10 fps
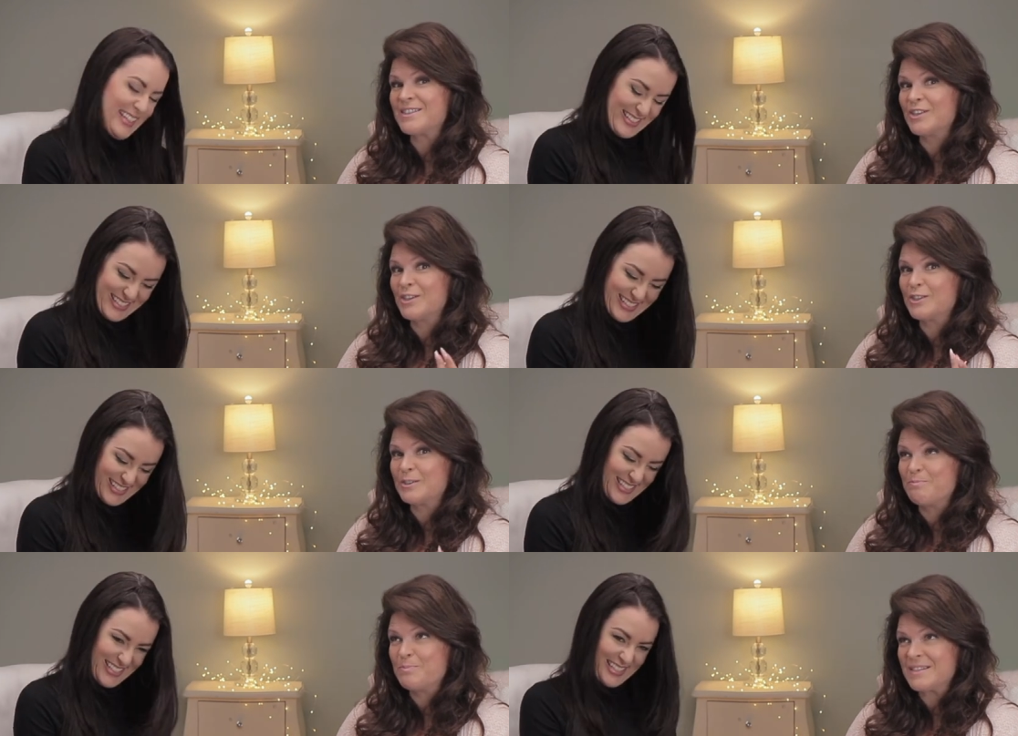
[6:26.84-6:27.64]
Speaker 1: that's not a
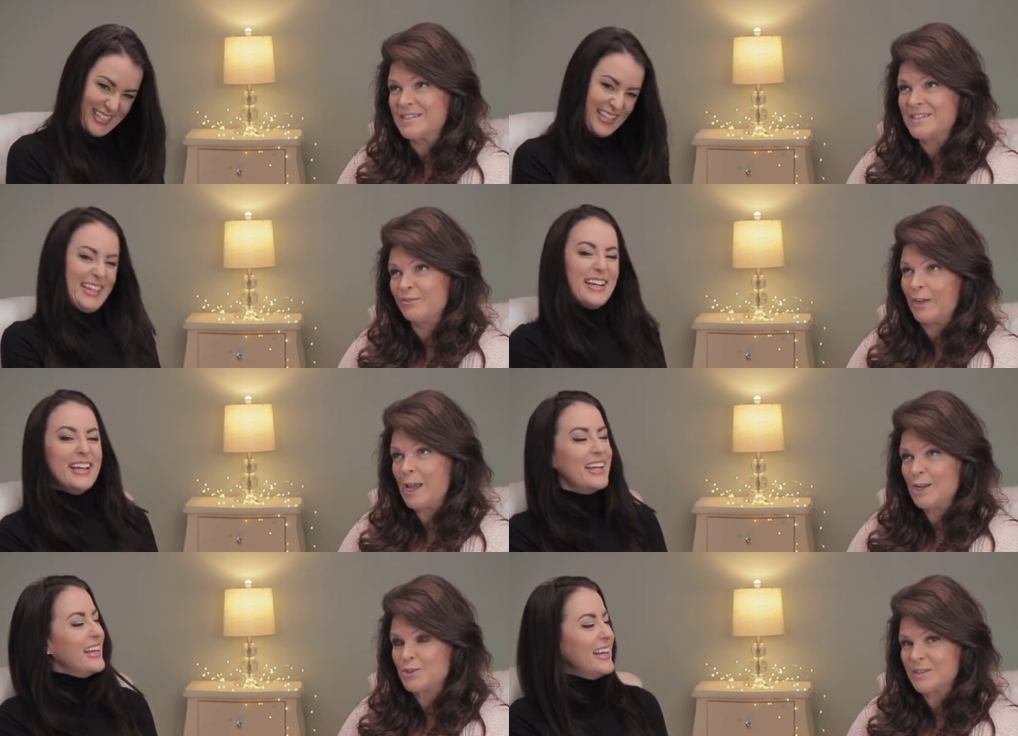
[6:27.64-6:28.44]
good business
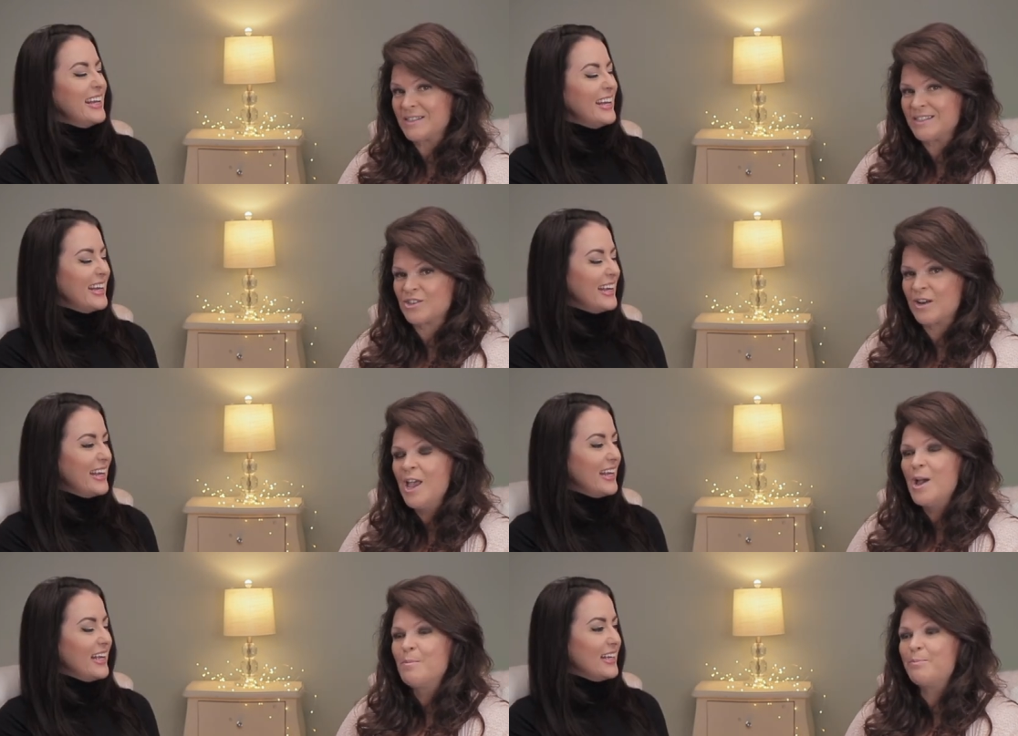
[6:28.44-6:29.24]
financial decision
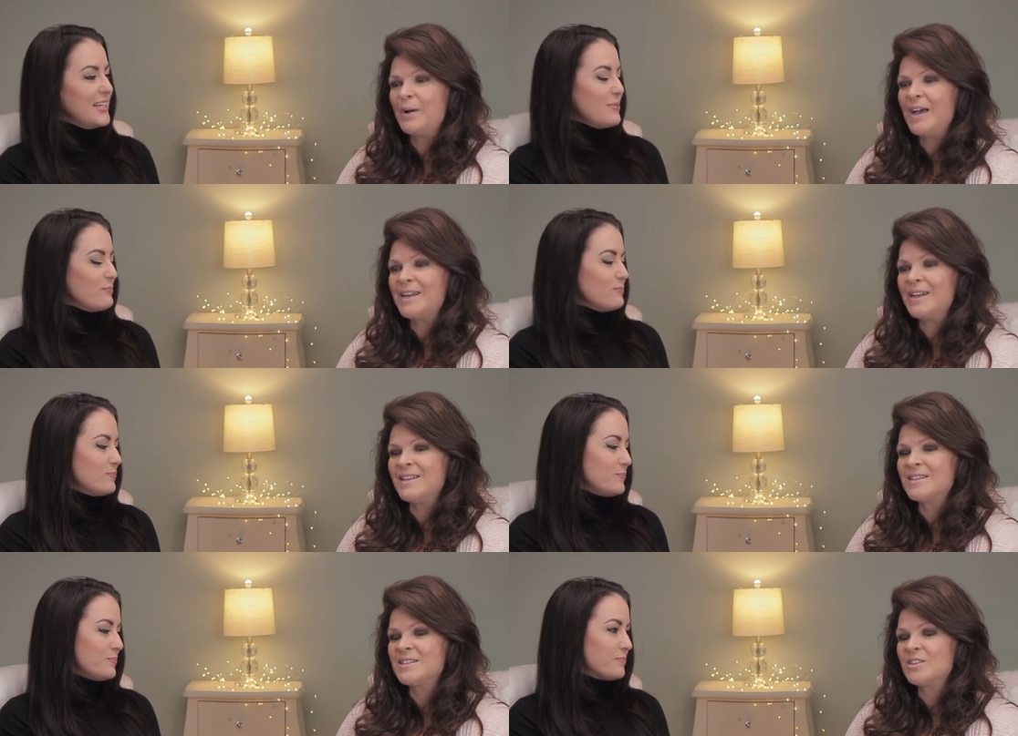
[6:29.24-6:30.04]
but
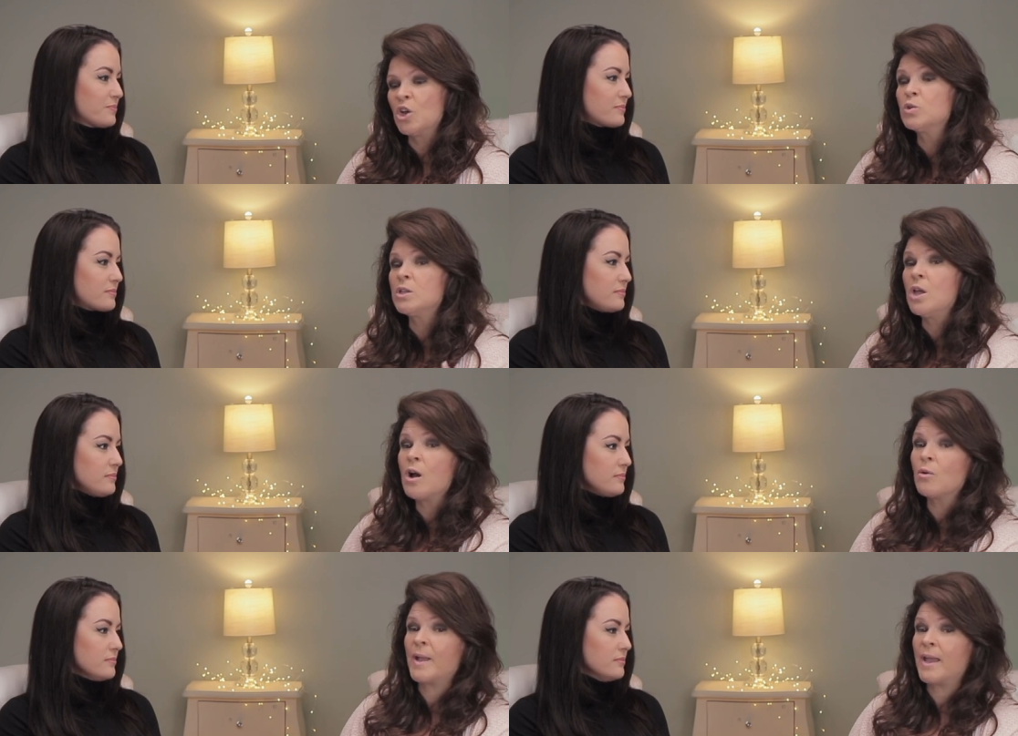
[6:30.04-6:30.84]
it goes a
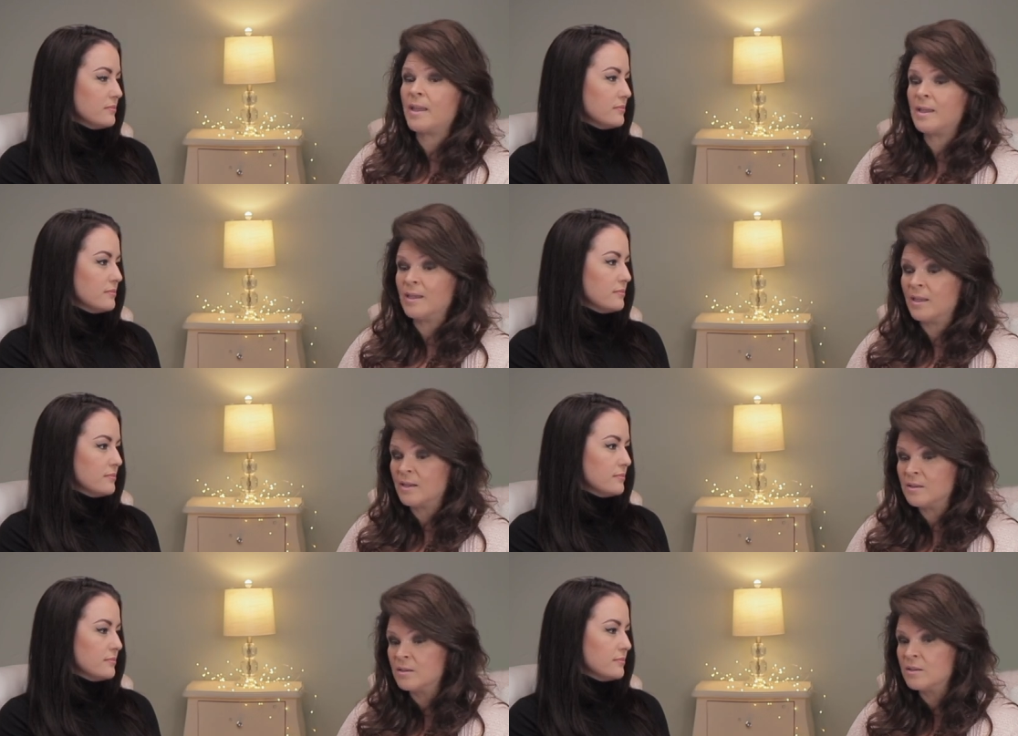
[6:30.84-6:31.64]
long way
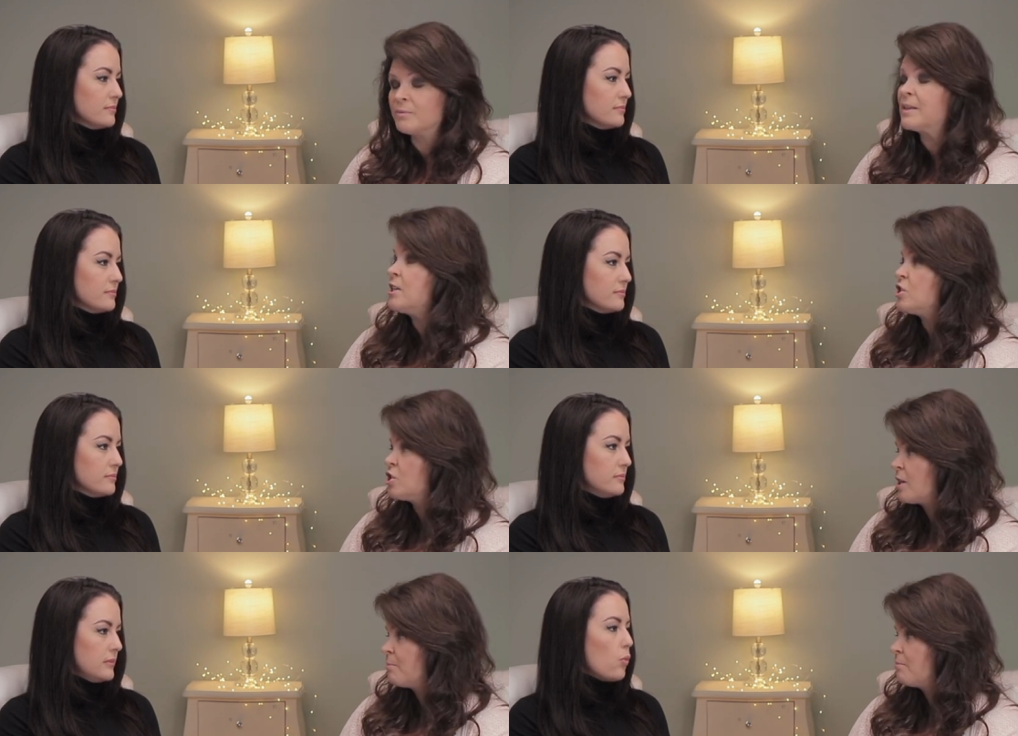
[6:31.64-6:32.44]
in the
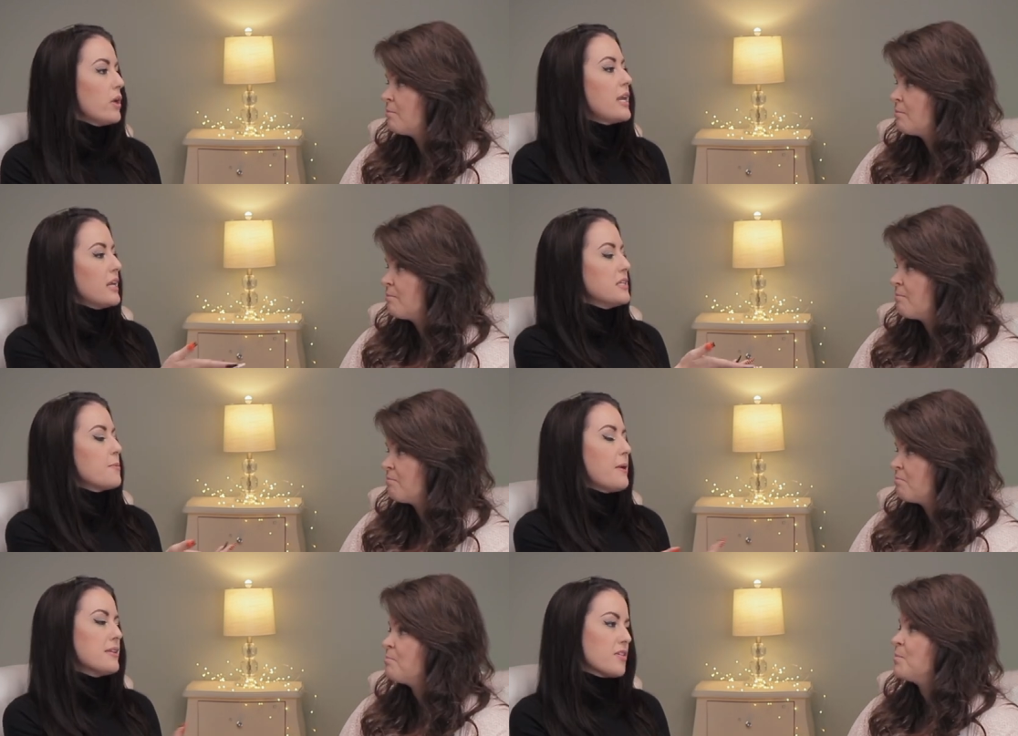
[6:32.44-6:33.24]
relationship.
Speaker 2: Well, yeah, and it
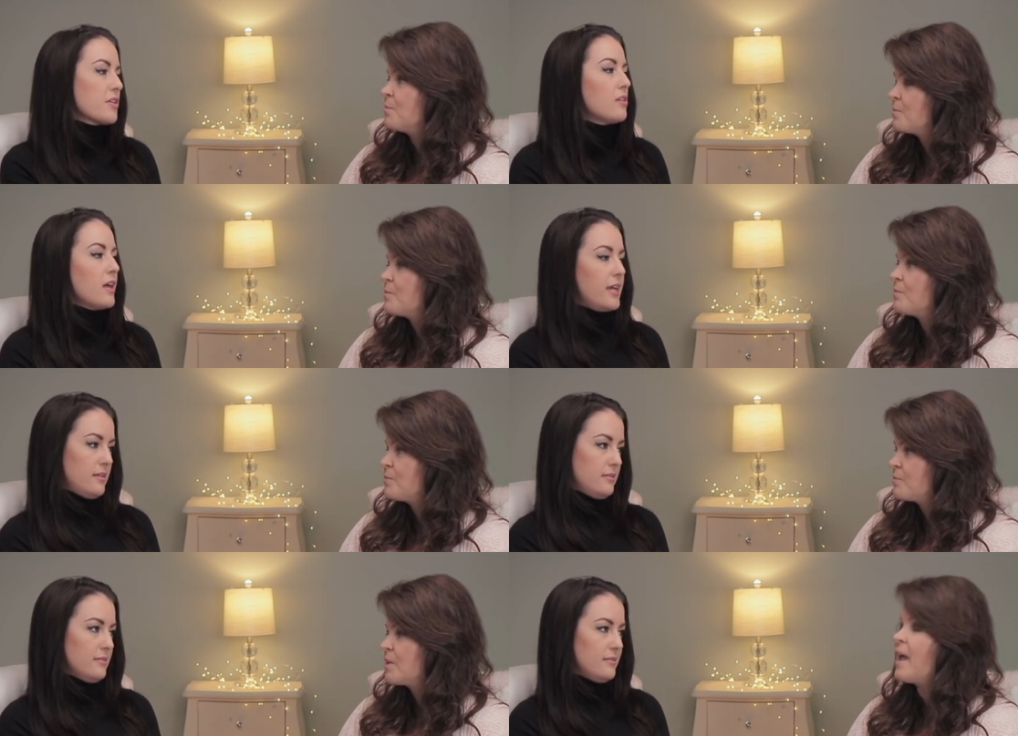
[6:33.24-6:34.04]
depends mm -hmm. on the mm-hmm.
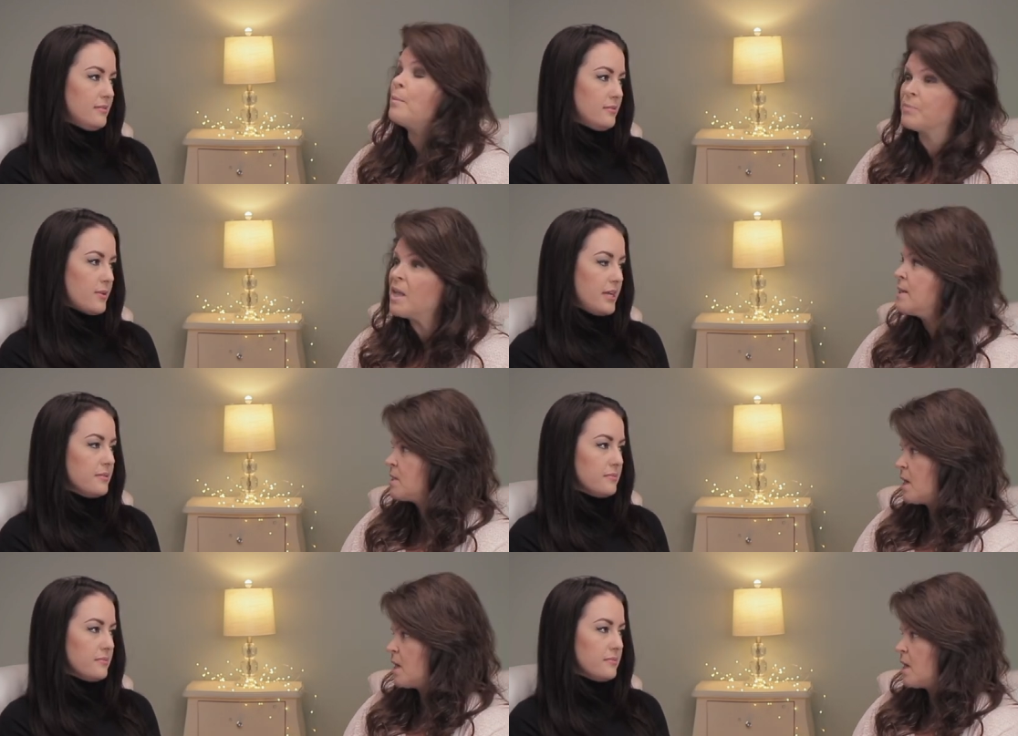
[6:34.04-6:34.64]
client. Yeah, right? it